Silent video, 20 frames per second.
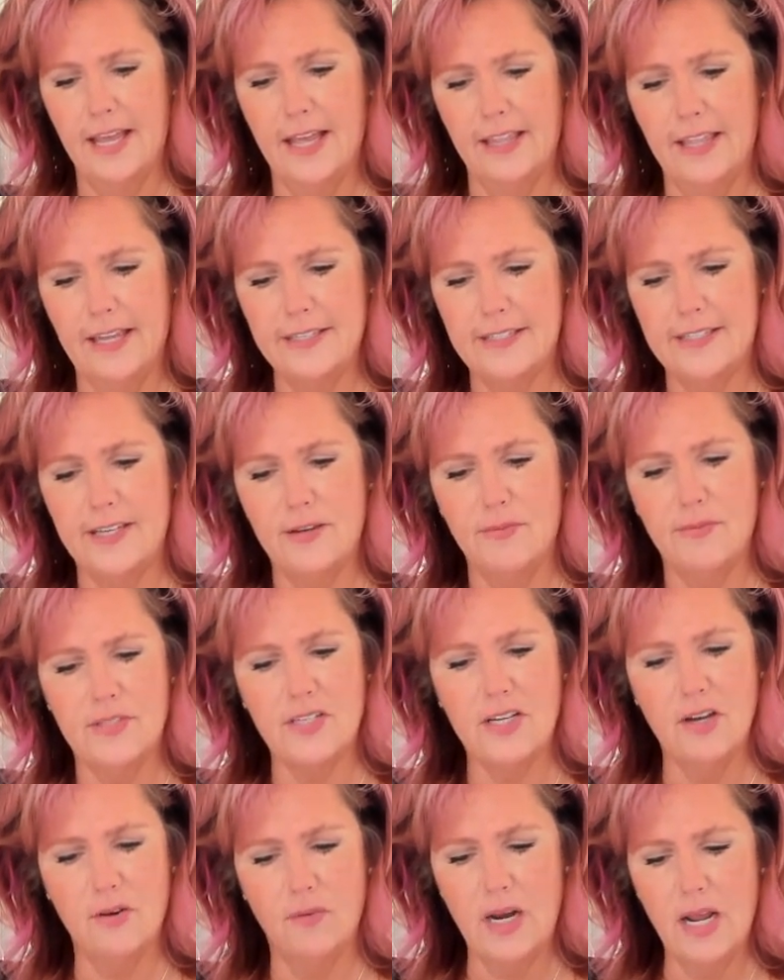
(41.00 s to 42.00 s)
let's see
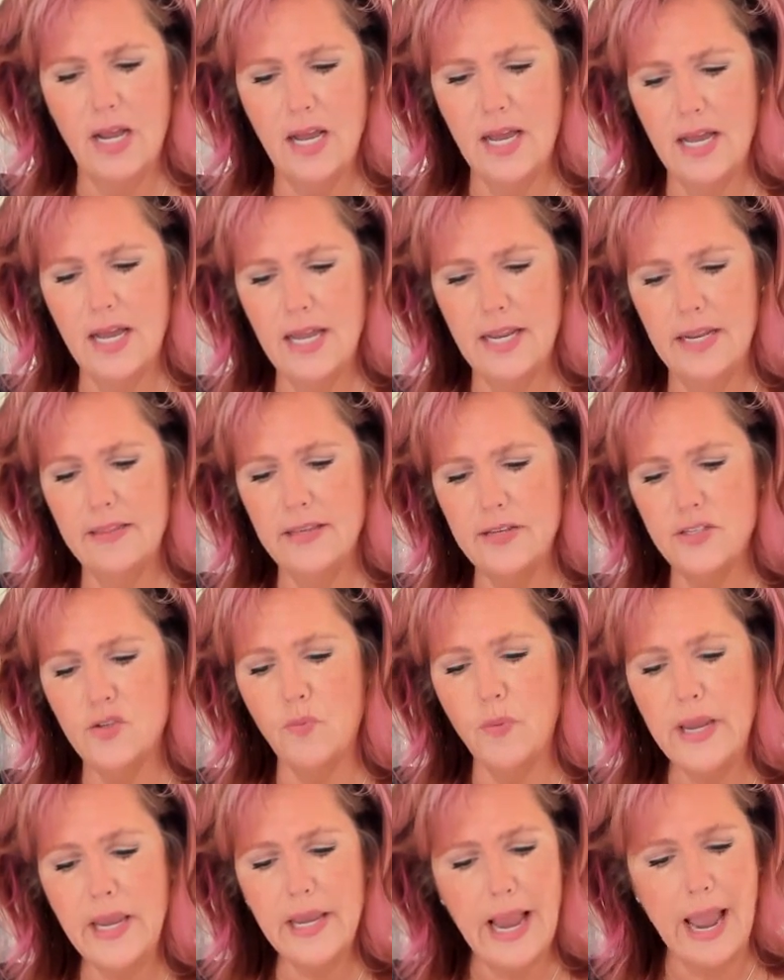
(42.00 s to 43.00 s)
what's going on. This
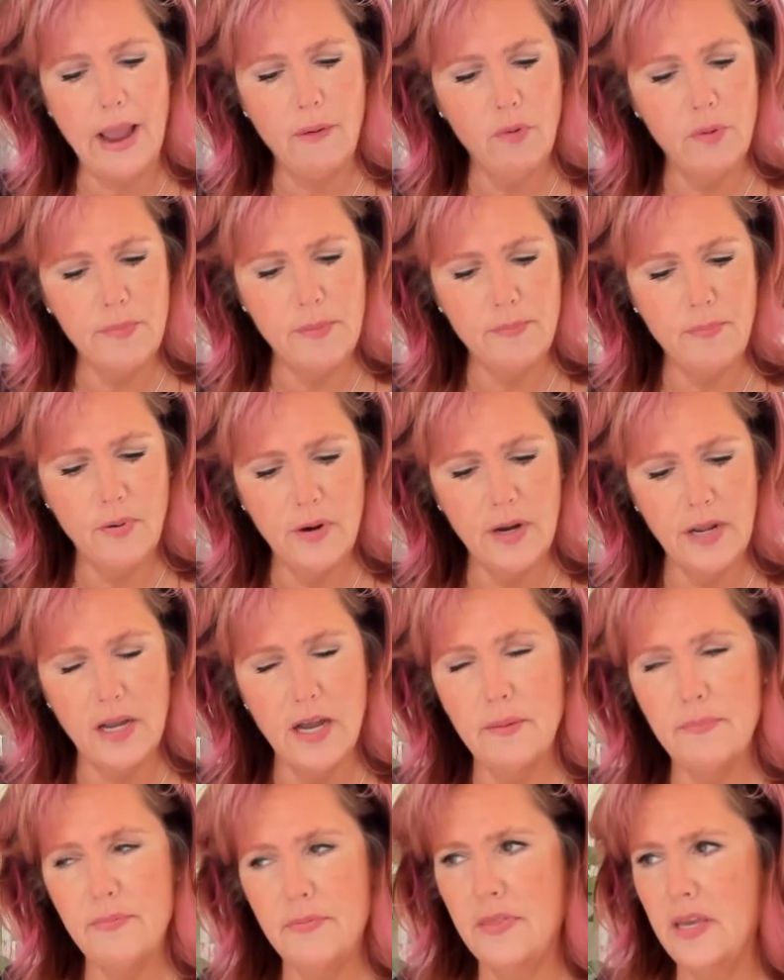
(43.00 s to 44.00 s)
week I will be putting
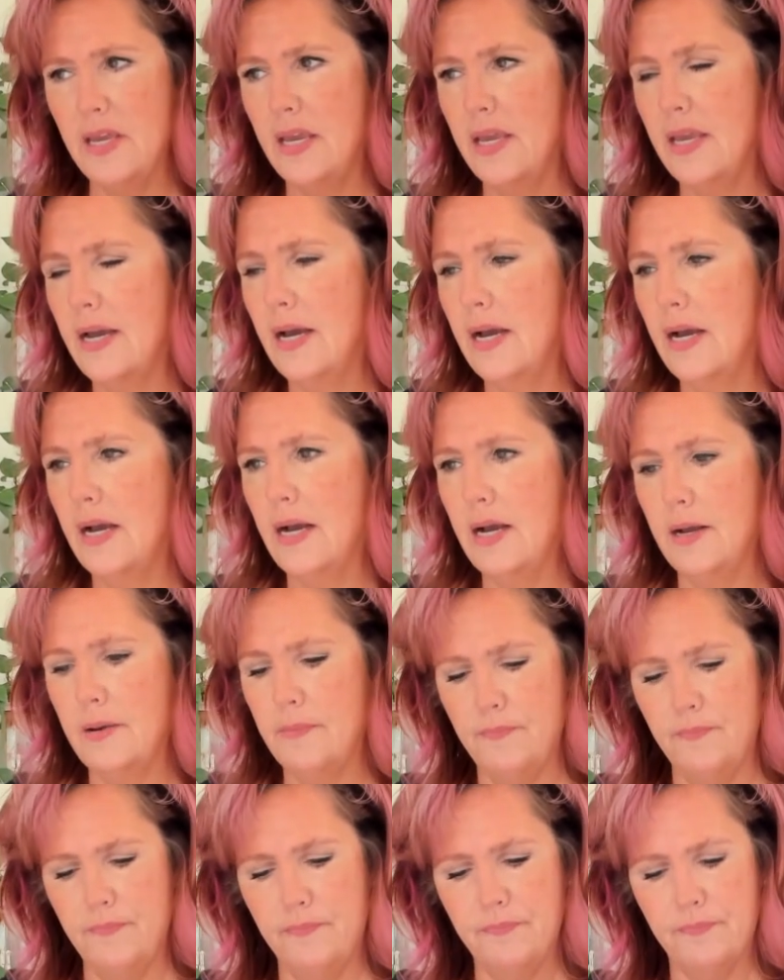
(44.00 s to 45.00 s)
up the
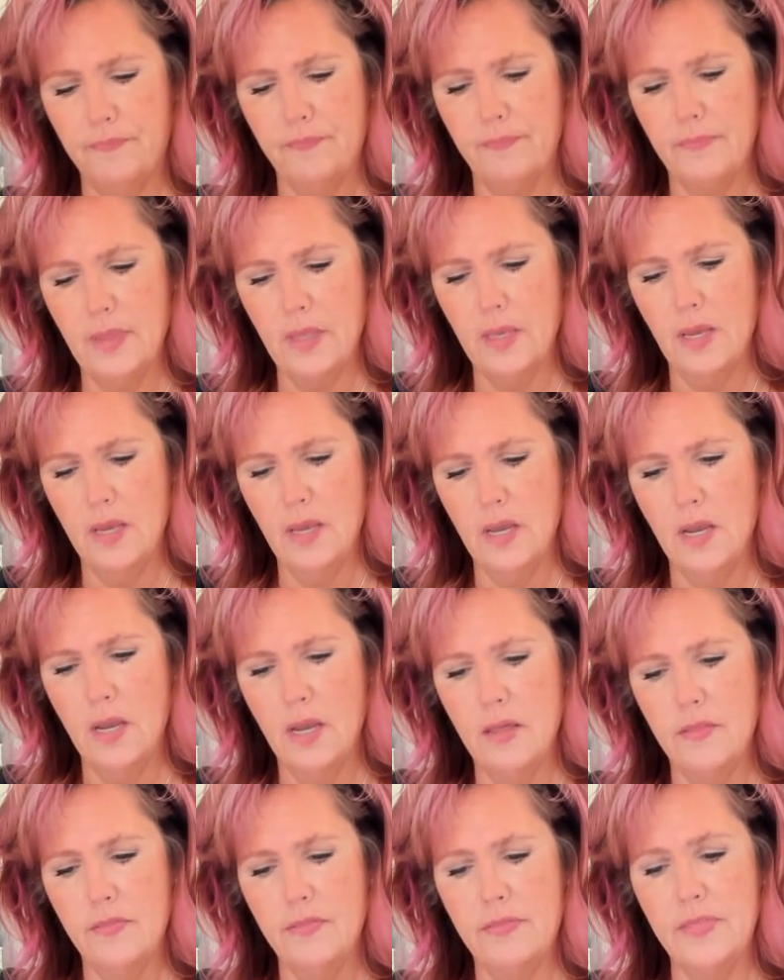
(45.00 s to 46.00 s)
um,
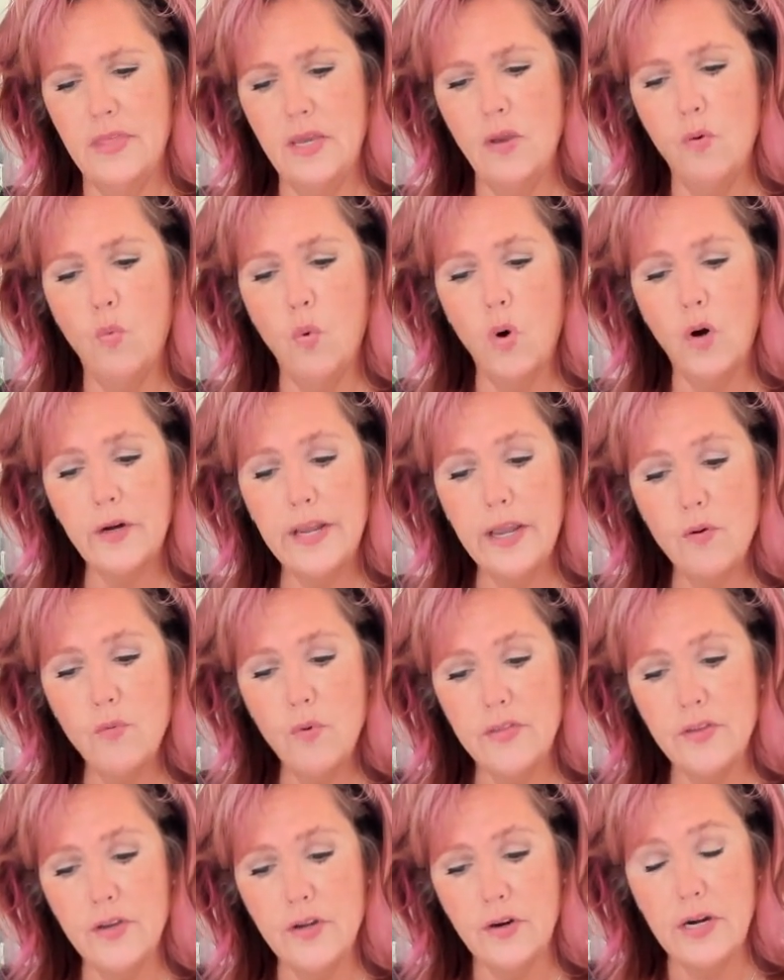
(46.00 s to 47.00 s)
the Working
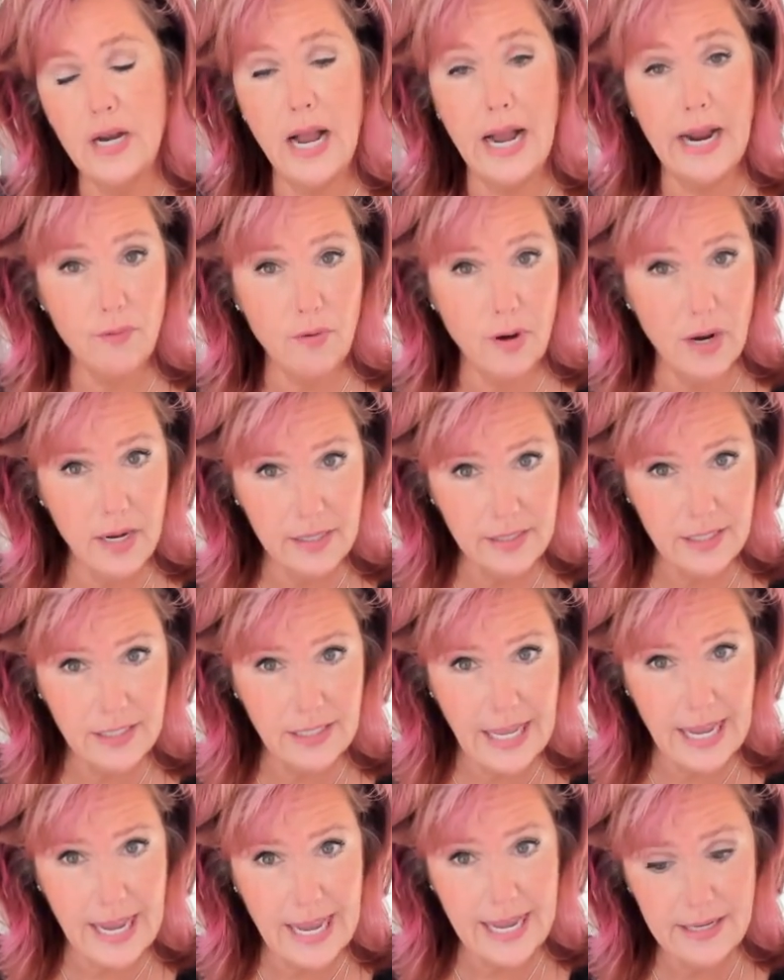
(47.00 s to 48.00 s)
with Your Chiron
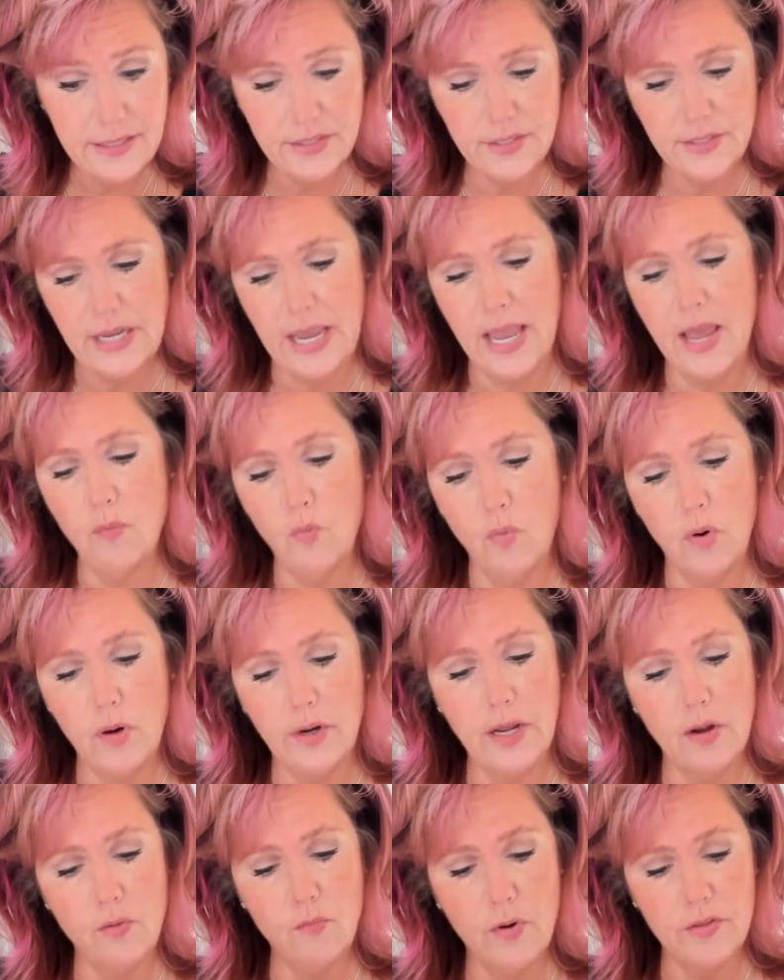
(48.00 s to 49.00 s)
class and
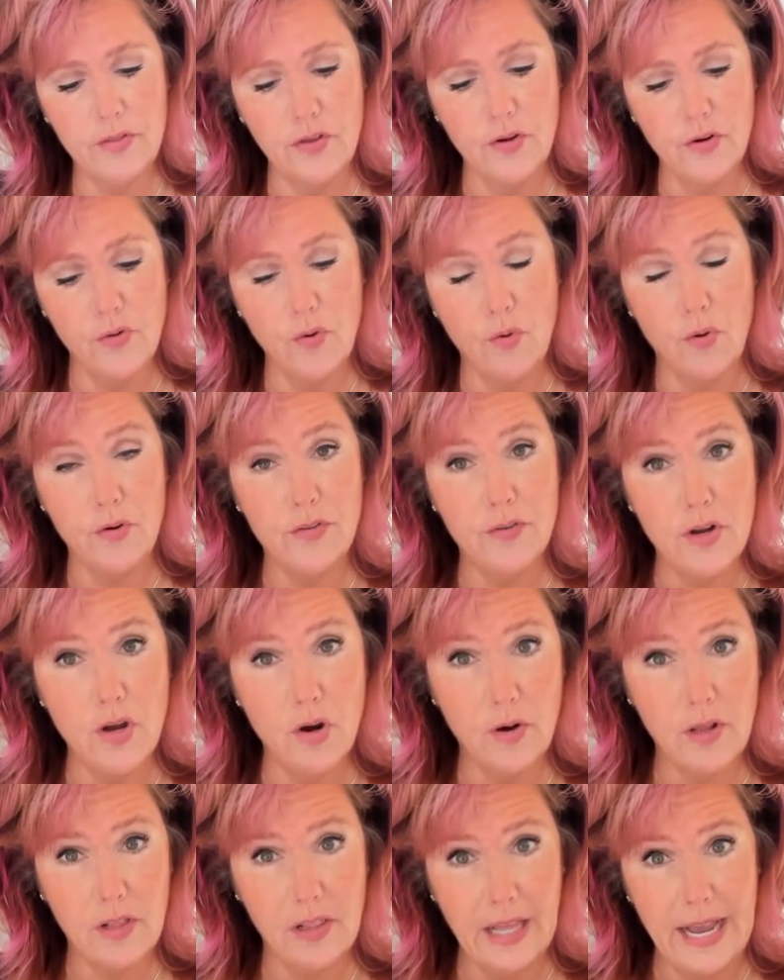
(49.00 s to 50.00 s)
Working with Your North
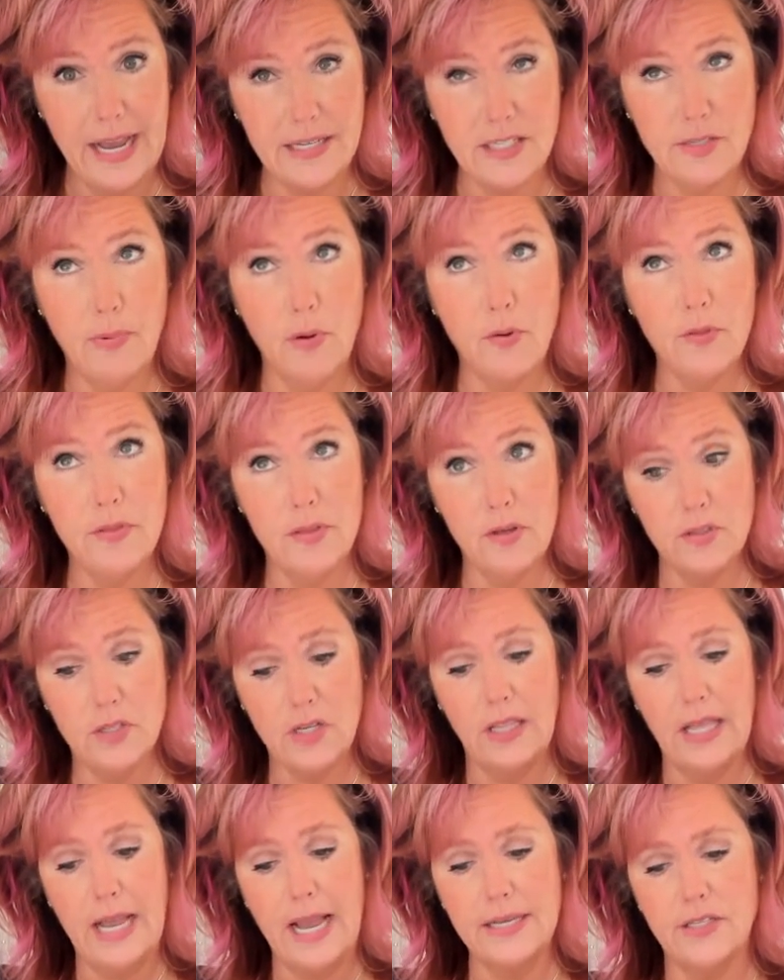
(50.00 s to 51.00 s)
Node class. Both of those
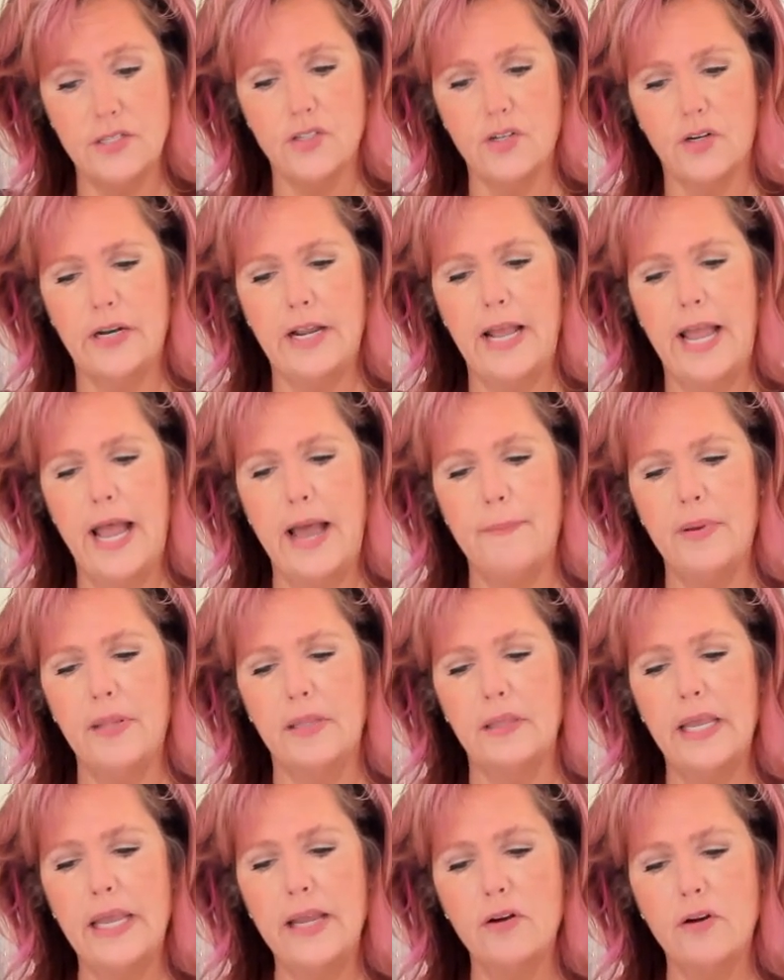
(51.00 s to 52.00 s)
classes are going to
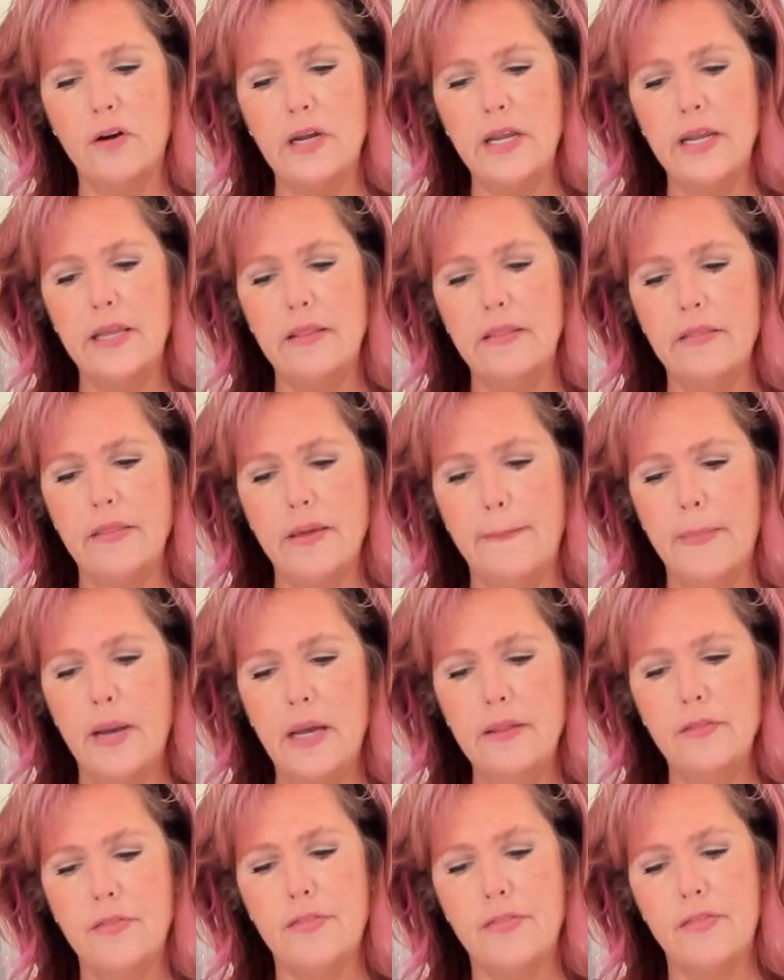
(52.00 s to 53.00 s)
happen later in the
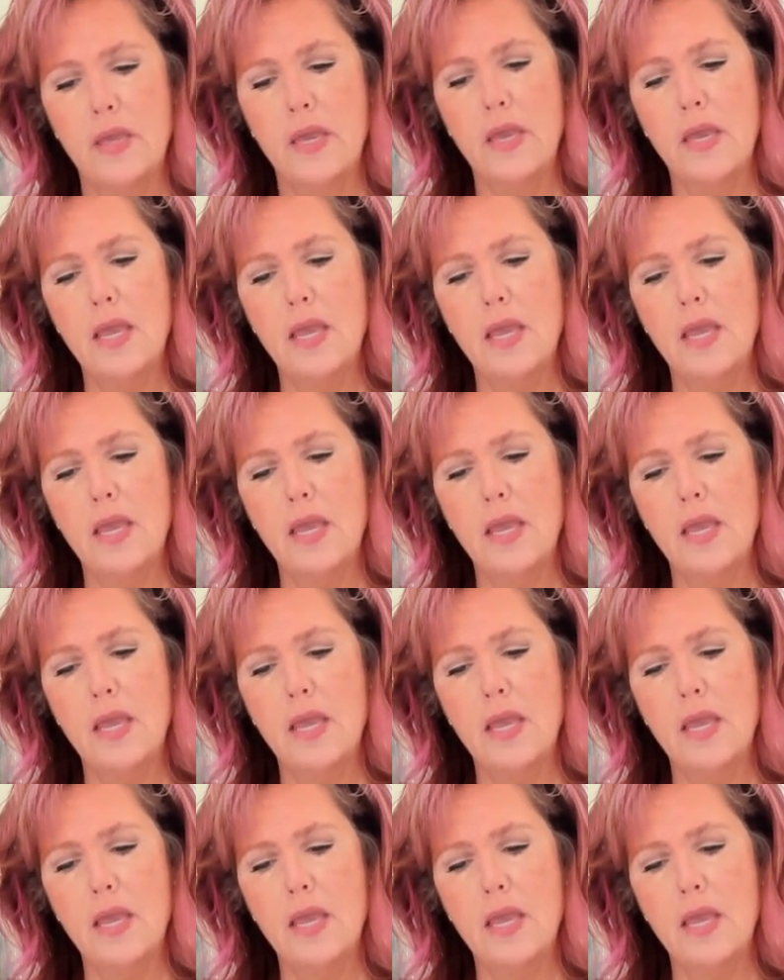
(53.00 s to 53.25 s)
month.